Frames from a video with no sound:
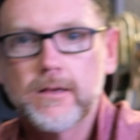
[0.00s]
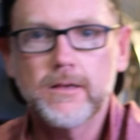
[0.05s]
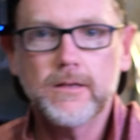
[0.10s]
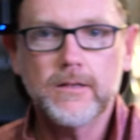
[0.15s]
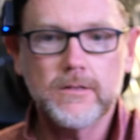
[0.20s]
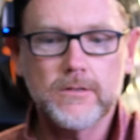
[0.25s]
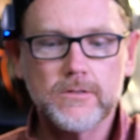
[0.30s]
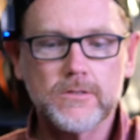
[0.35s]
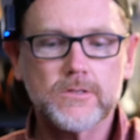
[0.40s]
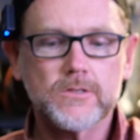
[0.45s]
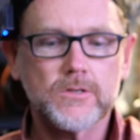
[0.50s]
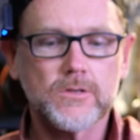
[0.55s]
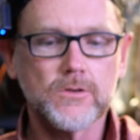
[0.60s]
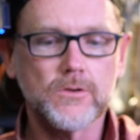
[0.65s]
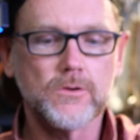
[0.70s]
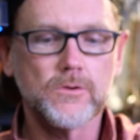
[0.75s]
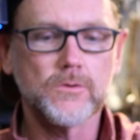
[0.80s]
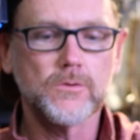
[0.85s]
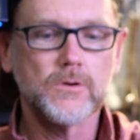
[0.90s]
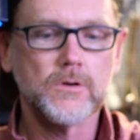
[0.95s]

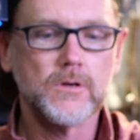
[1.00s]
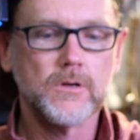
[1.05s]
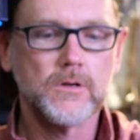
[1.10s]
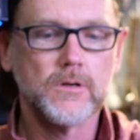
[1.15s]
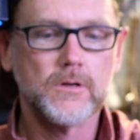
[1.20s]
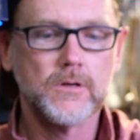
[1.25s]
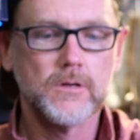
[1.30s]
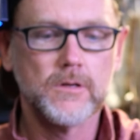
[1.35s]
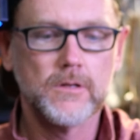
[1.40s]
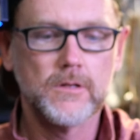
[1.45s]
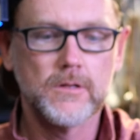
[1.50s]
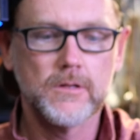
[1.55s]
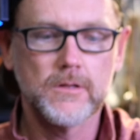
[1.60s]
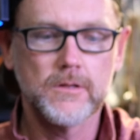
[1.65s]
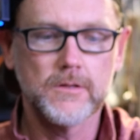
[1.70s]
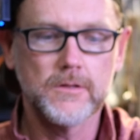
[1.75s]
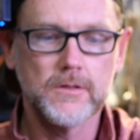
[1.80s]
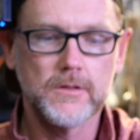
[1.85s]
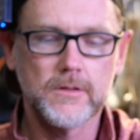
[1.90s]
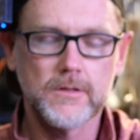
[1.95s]
into
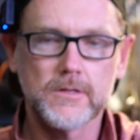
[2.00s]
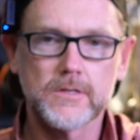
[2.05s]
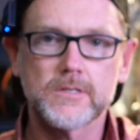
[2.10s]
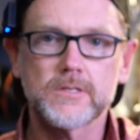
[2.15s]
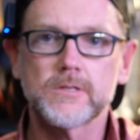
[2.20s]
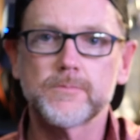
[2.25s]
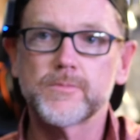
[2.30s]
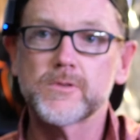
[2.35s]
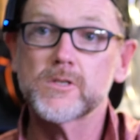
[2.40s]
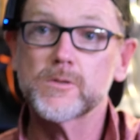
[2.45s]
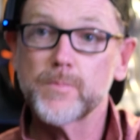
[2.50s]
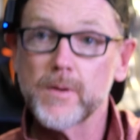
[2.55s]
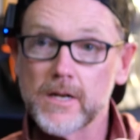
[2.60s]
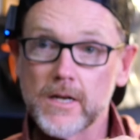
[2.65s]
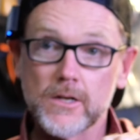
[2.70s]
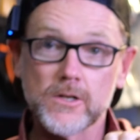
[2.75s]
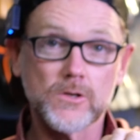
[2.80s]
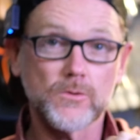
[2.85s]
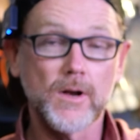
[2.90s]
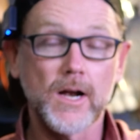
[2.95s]
the
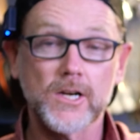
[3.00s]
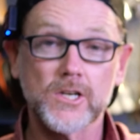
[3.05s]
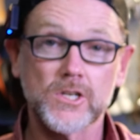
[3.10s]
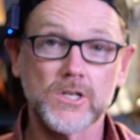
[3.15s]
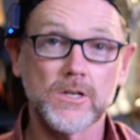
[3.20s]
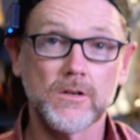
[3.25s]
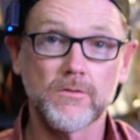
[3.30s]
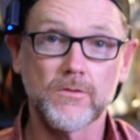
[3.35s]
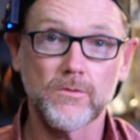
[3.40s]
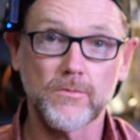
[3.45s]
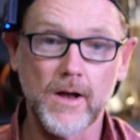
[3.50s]
spinning direction of the